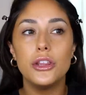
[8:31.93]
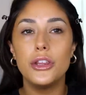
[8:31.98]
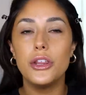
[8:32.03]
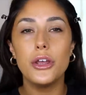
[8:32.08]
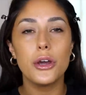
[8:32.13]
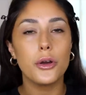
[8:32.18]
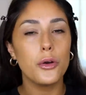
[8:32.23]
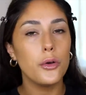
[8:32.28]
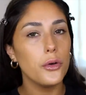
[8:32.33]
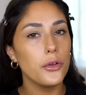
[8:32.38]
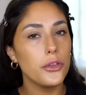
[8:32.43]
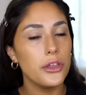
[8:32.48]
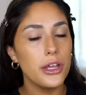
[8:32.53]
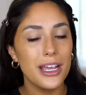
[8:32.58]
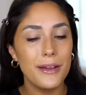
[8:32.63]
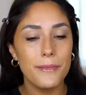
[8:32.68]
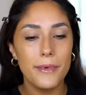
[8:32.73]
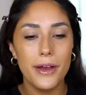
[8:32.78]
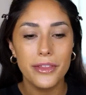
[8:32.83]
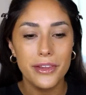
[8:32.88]
The cool
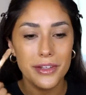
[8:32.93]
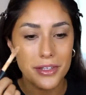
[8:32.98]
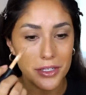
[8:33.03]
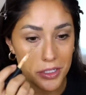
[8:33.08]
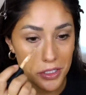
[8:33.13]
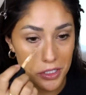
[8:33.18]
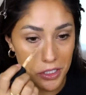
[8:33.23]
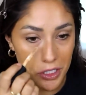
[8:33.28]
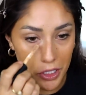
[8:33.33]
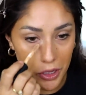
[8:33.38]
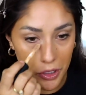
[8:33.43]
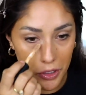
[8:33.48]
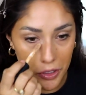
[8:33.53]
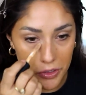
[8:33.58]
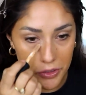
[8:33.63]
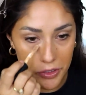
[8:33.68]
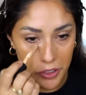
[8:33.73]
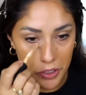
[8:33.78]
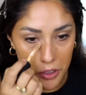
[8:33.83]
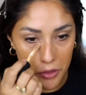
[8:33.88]
thing about this concealer
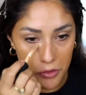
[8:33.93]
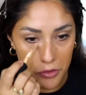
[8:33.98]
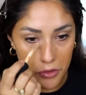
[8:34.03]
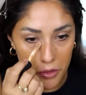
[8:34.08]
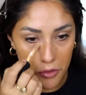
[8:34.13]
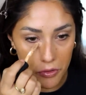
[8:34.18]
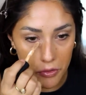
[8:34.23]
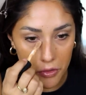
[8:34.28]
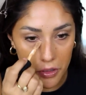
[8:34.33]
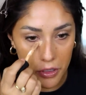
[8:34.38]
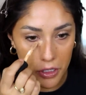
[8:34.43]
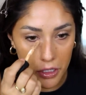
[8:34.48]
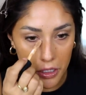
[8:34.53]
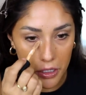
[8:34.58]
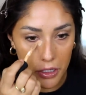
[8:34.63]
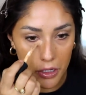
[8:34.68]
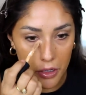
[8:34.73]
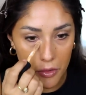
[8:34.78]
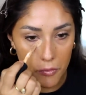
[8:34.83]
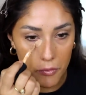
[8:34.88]
is that you don't
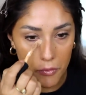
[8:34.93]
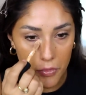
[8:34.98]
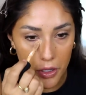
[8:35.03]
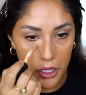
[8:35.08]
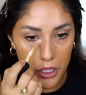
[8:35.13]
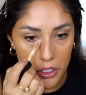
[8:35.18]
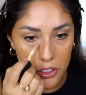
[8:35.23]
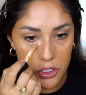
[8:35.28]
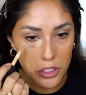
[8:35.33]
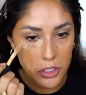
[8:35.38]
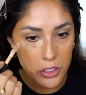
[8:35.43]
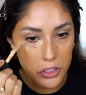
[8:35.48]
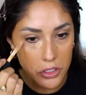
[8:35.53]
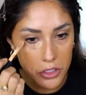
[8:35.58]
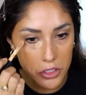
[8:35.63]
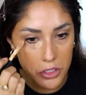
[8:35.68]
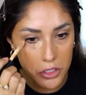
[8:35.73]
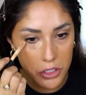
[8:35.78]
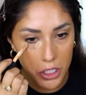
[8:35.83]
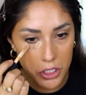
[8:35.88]
need much.
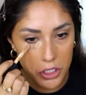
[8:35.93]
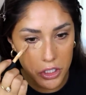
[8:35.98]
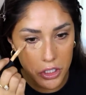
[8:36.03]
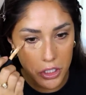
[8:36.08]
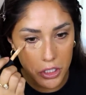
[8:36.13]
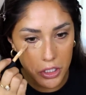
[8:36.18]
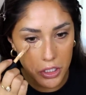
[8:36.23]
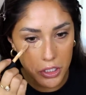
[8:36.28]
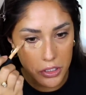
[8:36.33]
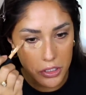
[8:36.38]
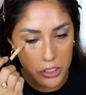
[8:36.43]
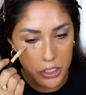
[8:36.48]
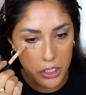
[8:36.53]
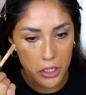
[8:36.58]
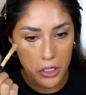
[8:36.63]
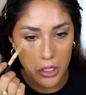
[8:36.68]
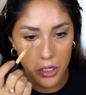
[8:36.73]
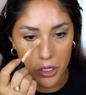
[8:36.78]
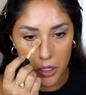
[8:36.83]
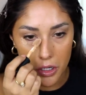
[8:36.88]
Such a good
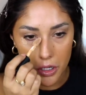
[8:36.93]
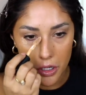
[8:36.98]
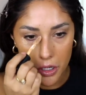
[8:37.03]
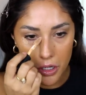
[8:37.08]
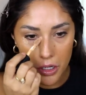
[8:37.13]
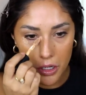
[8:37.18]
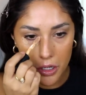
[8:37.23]
concealer.